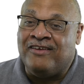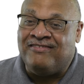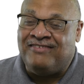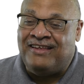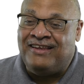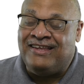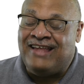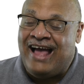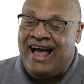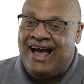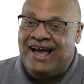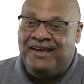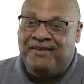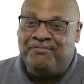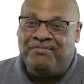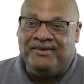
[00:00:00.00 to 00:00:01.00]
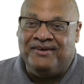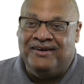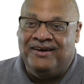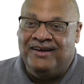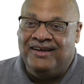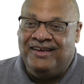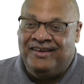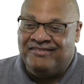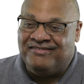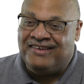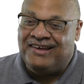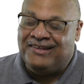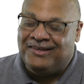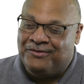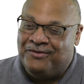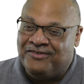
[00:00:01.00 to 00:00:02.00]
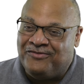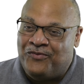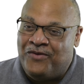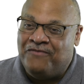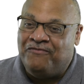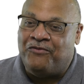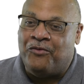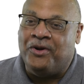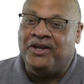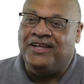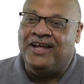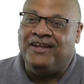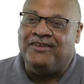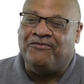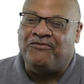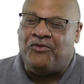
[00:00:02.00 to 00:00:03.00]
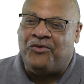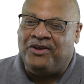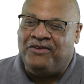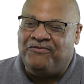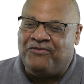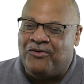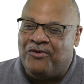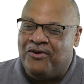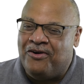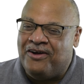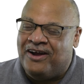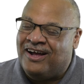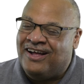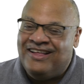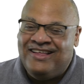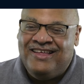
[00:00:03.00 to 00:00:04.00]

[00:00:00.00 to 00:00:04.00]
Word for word: exceeded the hype. Uh, East St. Louis won forty-eight to 44. Uh,